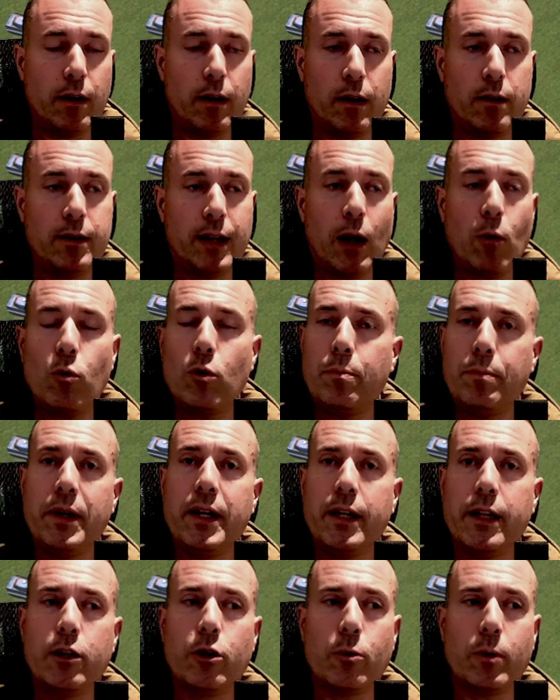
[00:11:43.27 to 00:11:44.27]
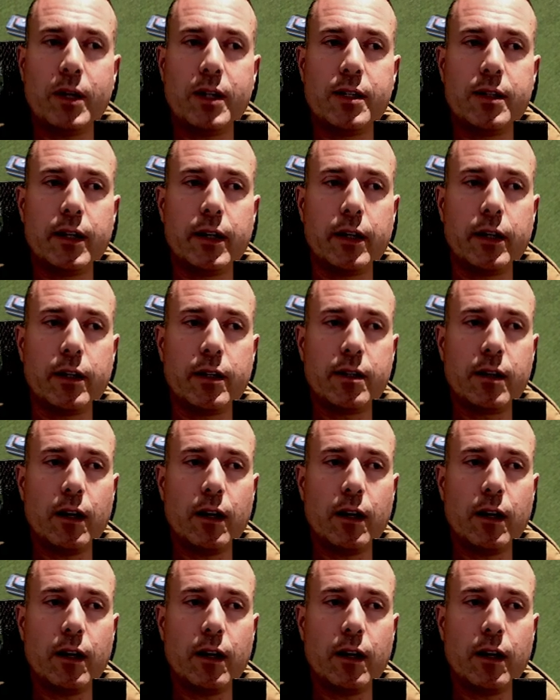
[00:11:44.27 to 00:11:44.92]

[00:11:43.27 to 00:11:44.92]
that would be interesting.